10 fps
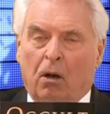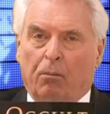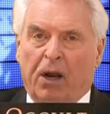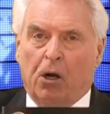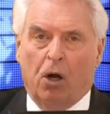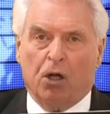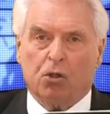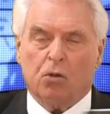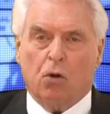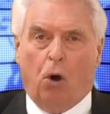
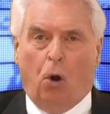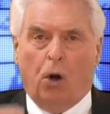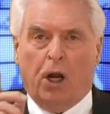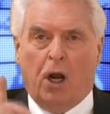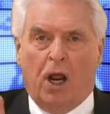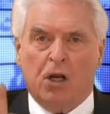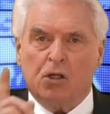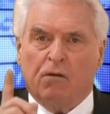Because the holy days